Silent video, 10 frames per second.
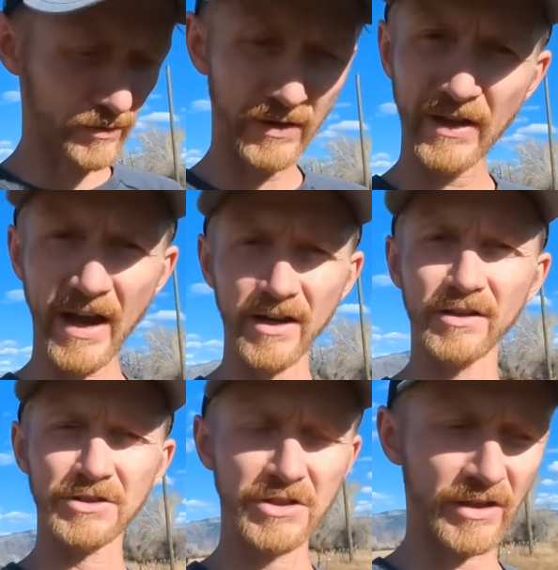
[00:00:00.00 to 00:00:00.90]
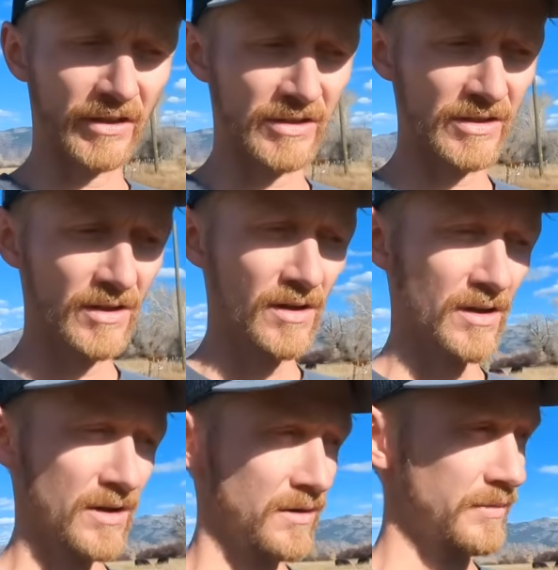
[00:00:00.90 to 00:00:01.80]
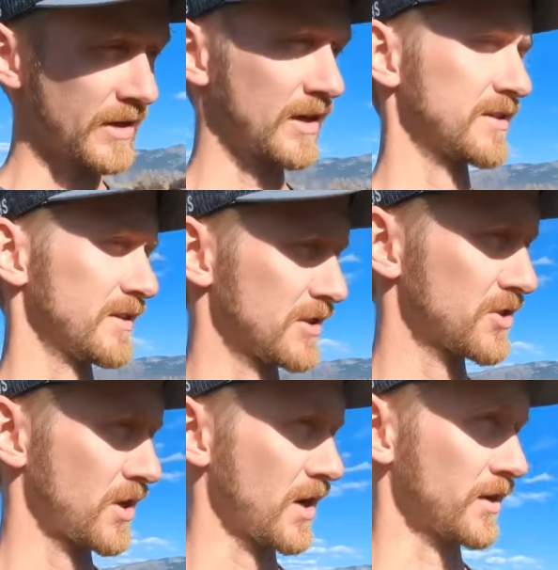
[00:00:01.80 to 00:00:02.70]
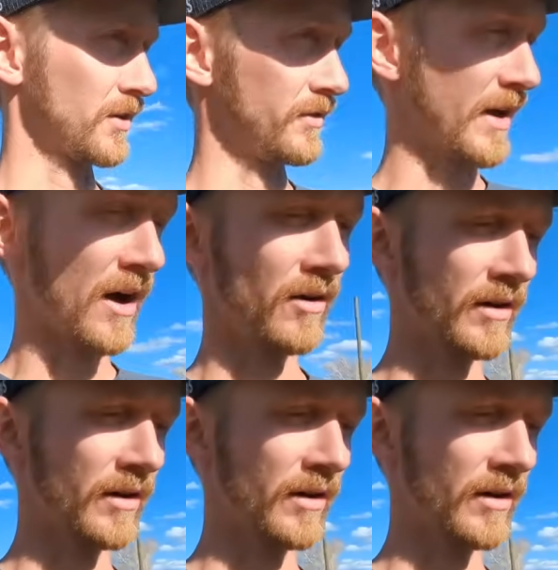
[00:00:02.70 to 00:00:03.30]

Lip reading: with cattle and chickens, because of this truck, no doubt.